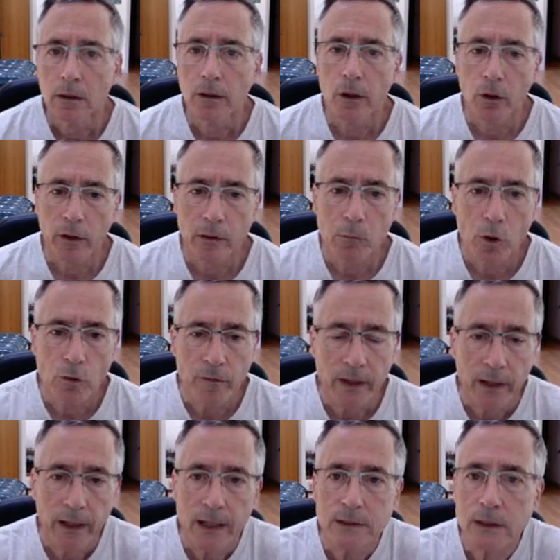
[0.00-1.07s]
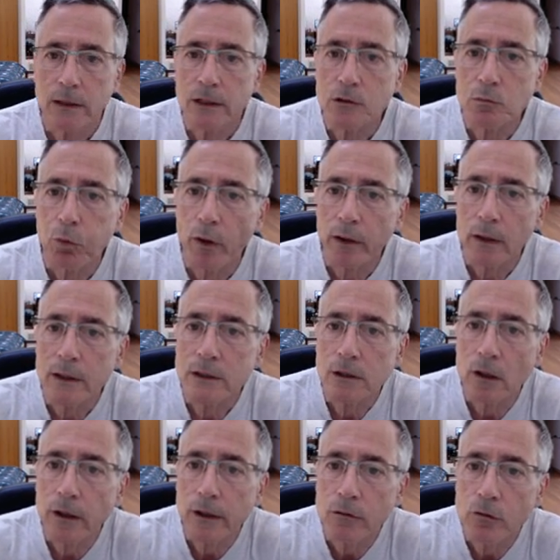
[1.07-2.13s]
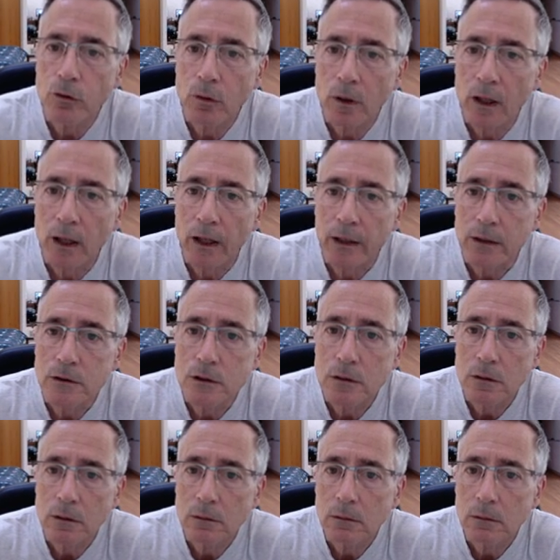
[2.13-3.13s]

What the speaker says: the only move he has at this point, let's look at 2 lines.